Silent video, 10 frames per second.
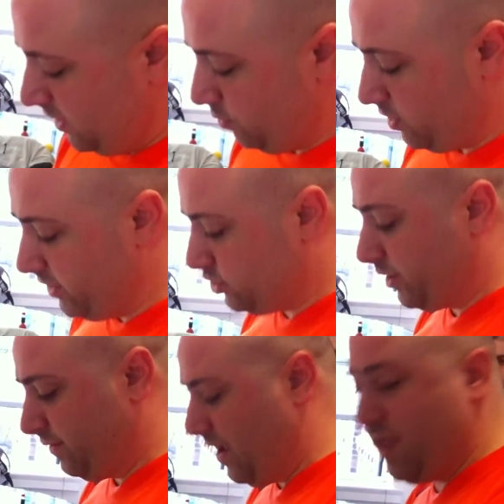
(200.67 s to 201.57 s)
And we're going to
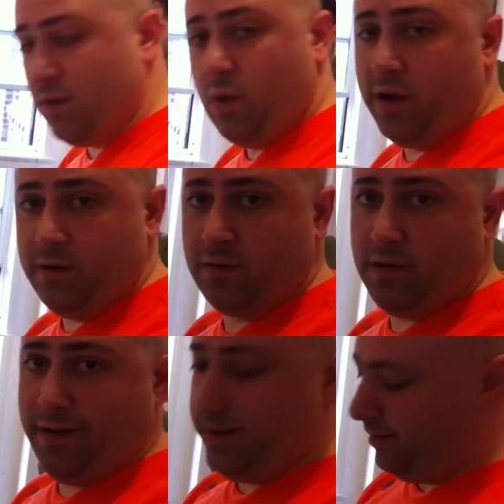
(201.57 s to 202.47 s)
drink Italian wine,
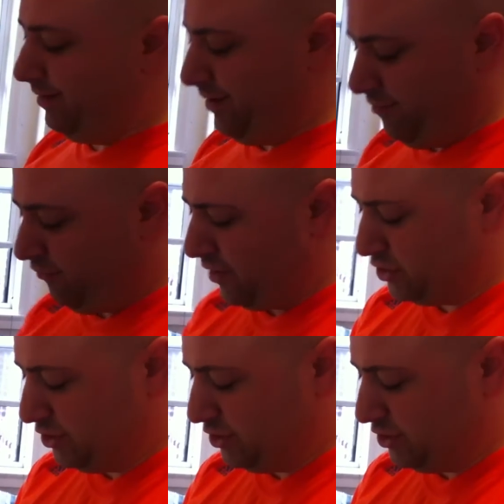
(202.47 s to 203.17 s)
alright? None of that French